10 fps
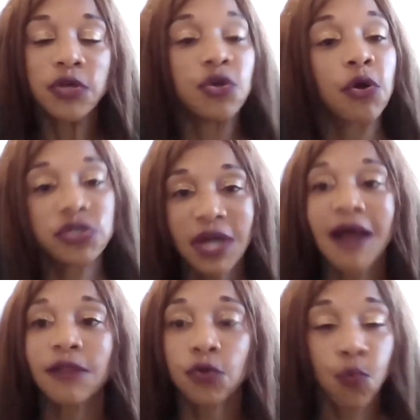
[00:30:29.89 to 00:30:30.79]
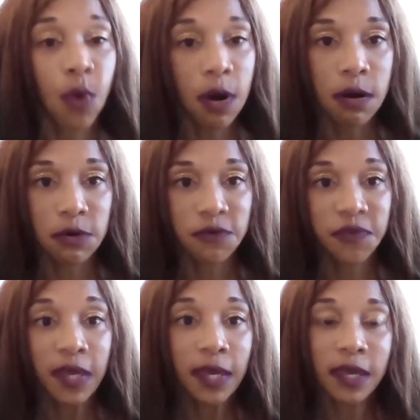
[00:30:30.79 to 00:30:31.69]
your dollar worth
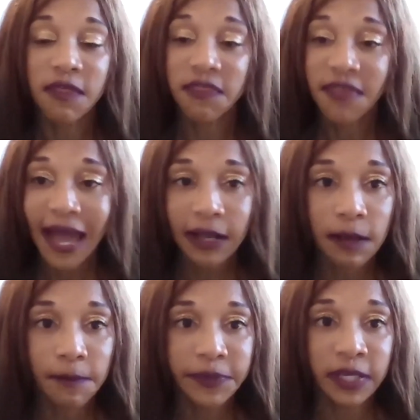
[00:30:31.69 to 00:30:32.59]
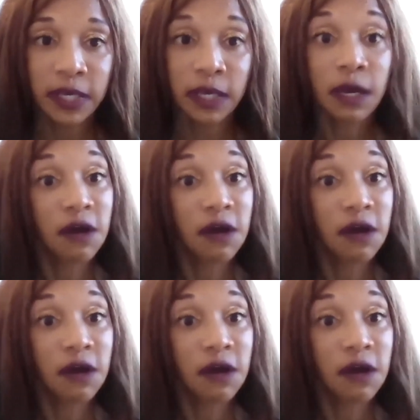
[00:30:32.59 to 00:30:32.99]
in that company